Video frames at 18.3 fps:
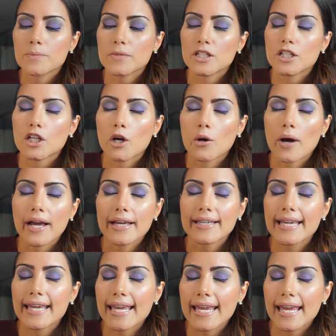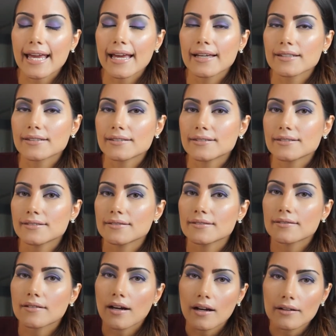you know, I can't
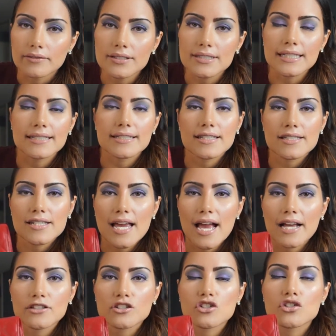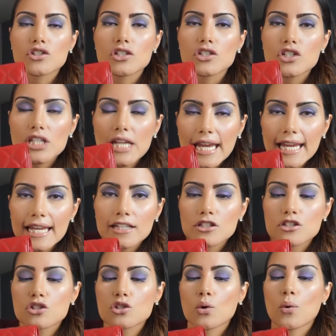obviously detach the
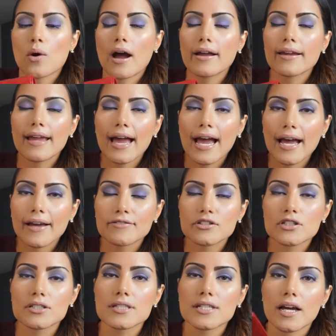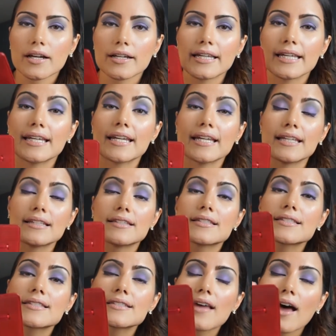chain, so I have to tuck it
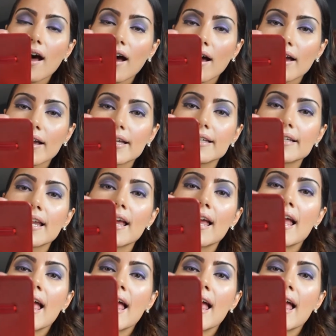inside.